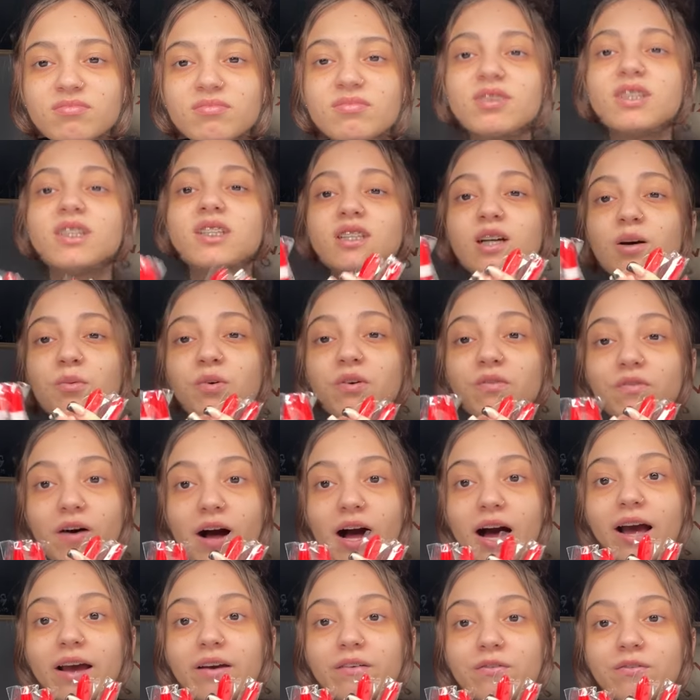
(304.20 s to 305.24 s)
These come with
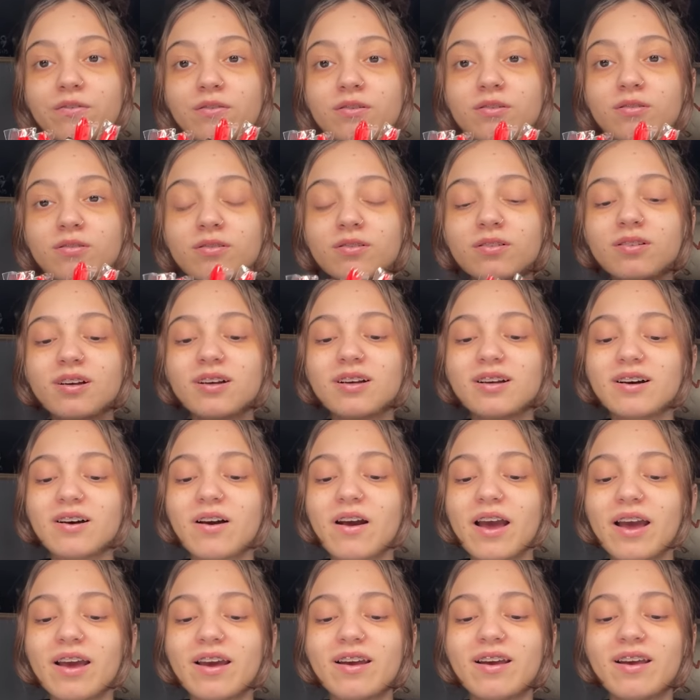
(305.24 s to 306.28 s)
five.
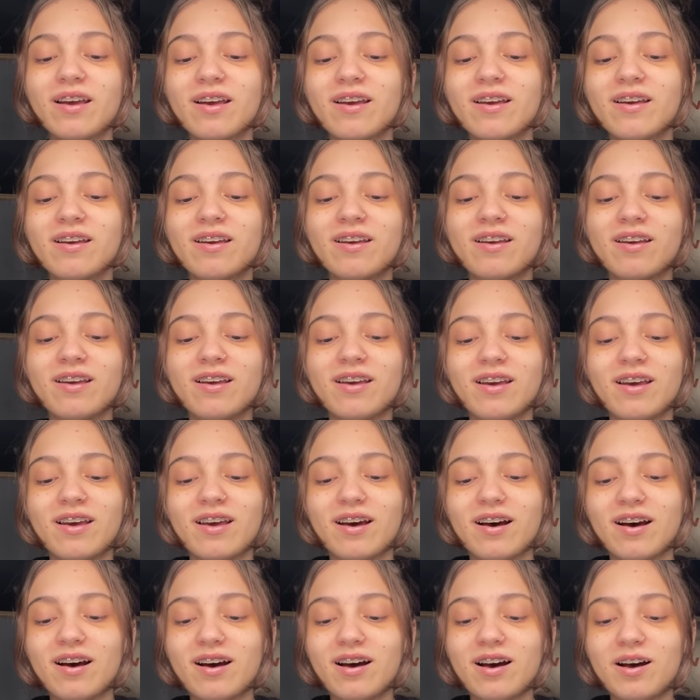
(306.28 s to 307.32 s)
Okay.
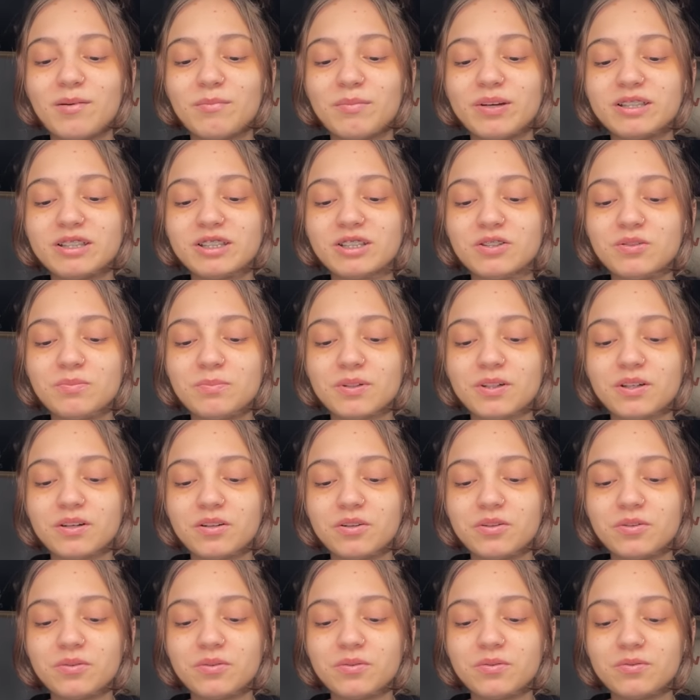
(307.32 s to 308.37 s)
Um, it's super
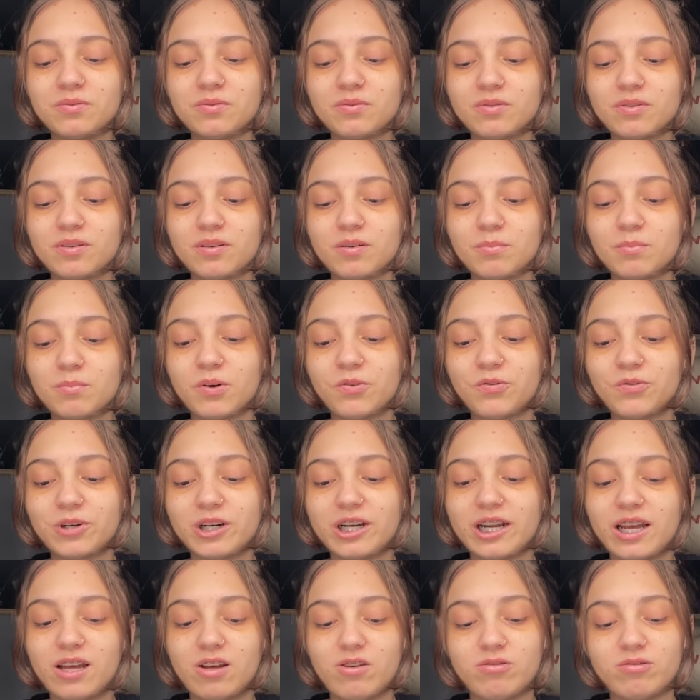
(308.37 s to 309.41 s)
glue, but for
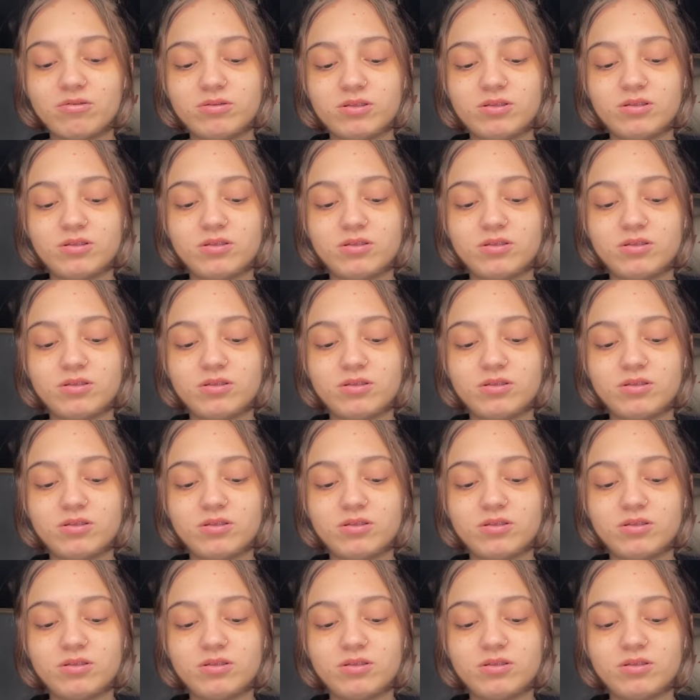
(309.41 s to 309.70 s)
nails.